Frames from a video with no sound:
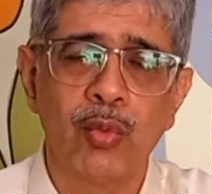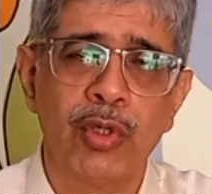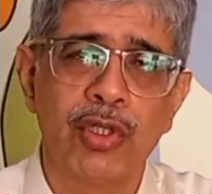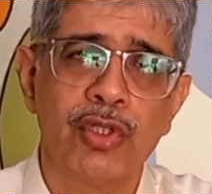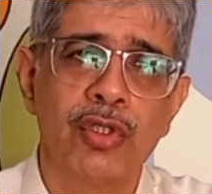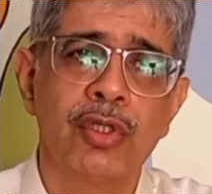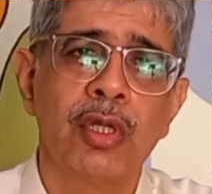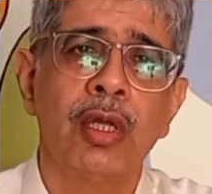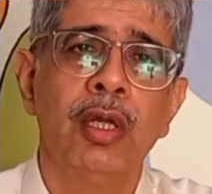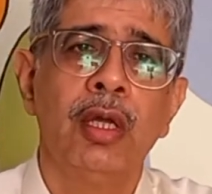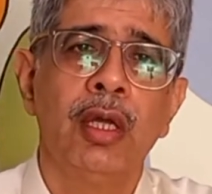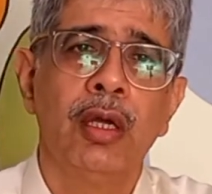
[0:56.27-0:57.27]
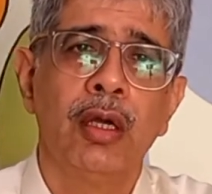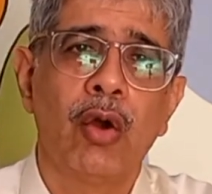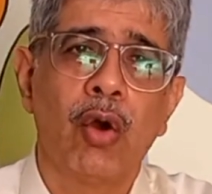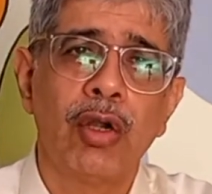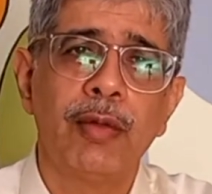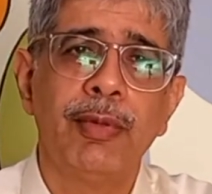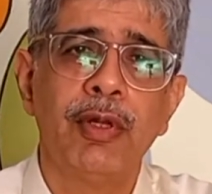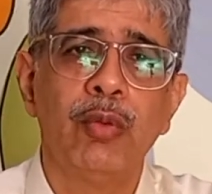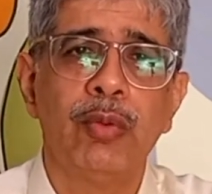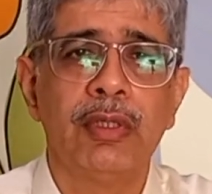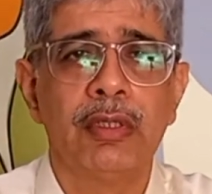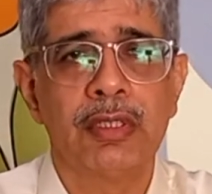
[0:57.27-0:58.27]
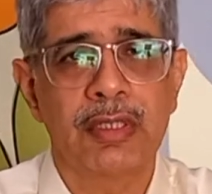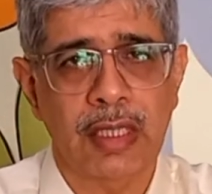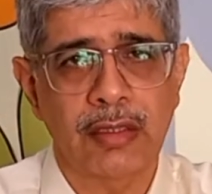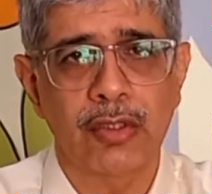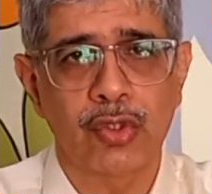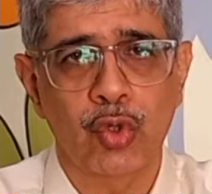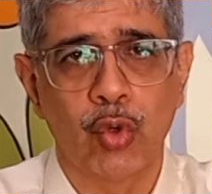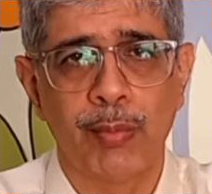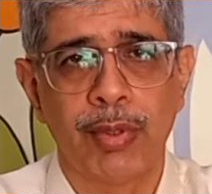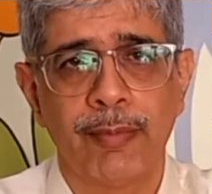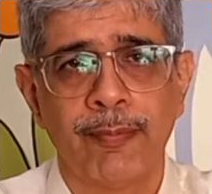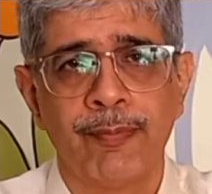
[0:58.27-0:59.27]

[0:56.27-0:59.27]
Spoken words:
which is audible with a stethoscope.